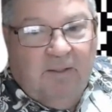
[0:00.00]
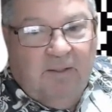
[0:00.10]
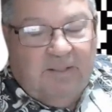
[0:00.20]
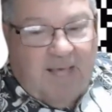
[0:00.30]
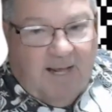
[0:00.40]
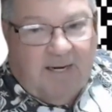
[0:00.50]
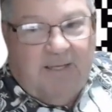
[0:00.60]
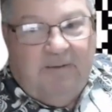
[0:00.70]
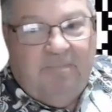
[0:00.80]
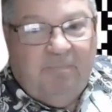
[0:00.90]

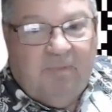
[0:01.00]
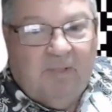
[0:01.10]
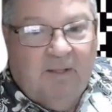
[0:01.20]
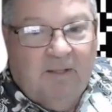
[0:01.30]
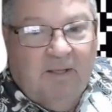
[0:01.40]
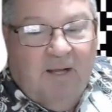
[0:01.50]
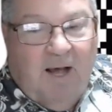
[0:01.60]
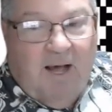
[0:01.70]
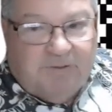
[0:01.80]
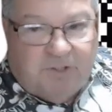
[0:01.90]
Daddy,
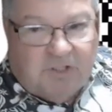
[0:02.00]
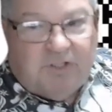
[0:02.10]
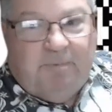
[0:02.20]
I just